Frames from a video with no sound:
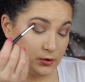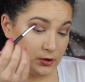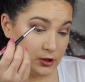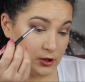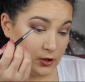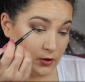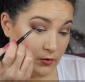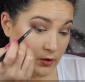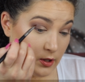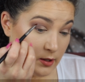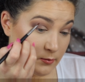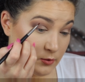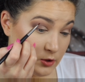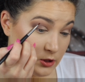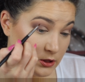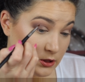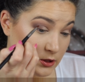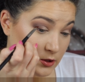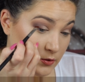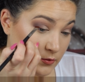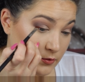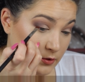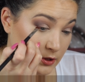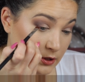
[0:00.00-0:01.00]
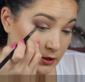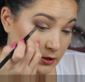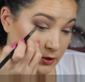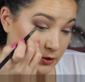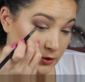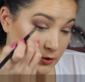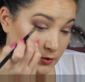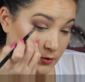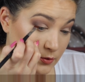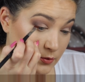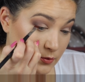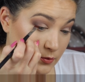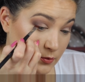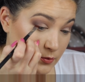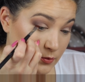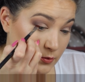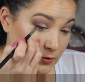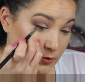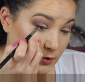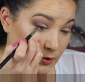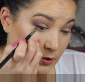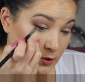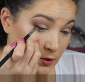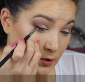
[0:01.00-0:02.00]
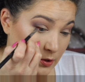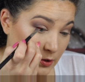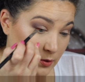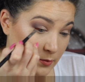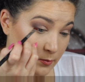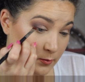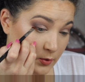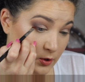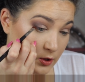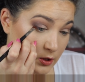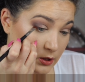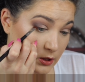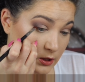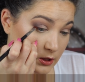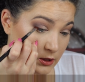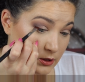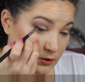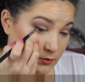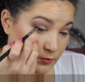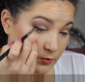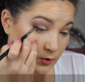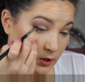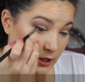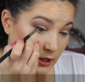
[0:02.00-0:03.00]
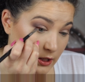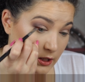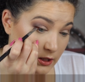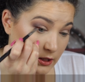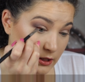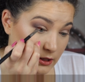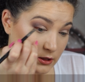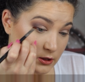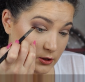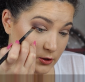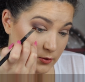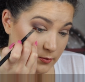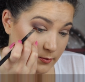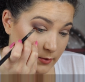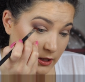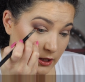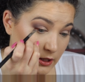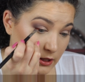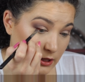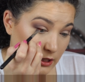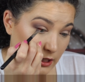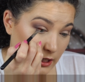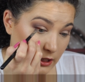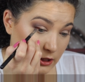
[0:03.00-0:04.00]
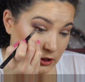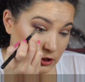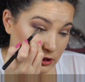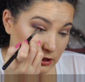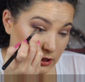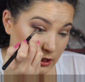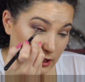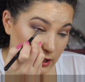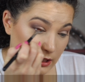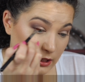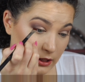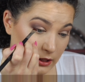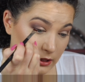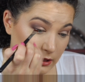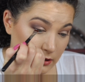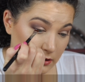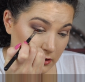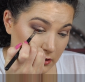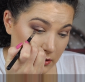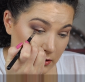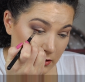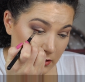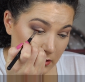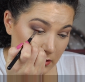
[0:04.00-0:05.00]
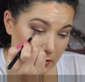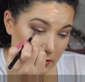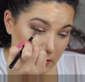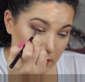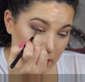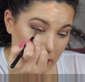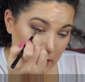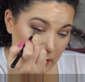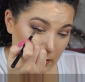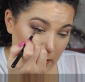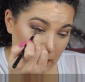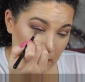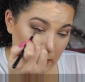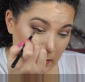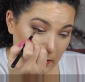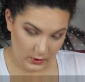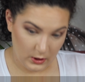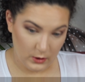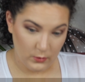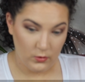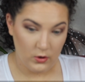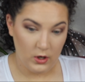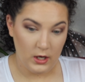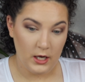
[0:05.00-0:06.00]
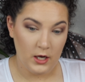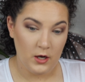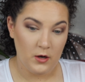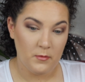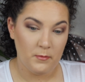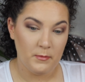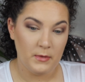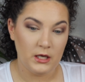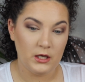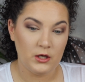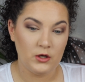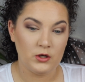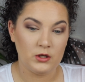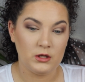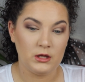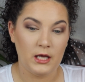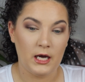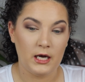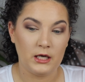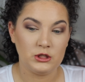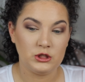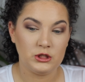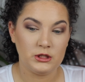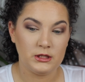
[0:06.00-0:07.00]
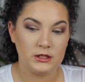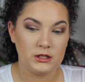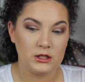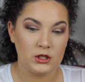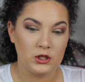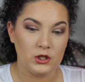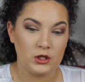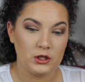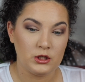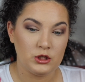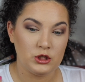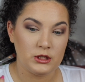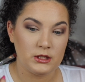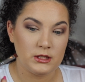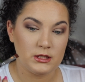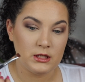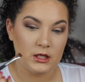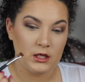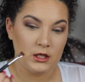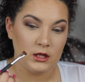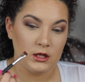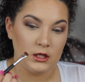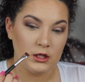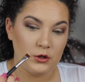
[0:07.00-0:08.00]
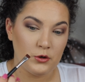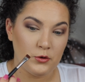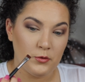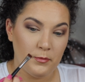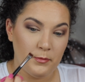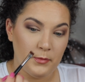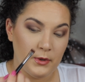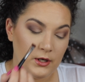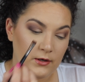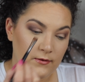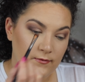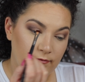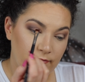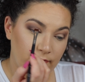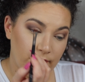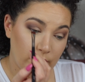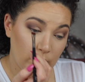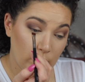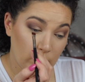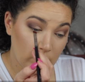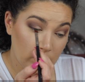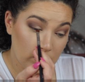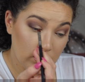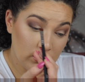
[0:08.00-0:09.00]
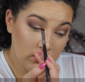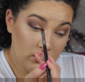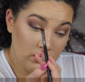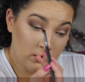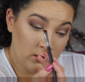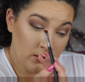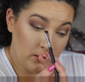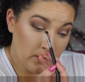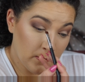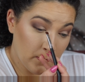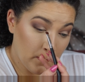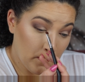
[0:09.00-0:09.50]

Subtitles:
So I'm just going to put this right into my lash line. It will help make your lashes look just a little bit fuller.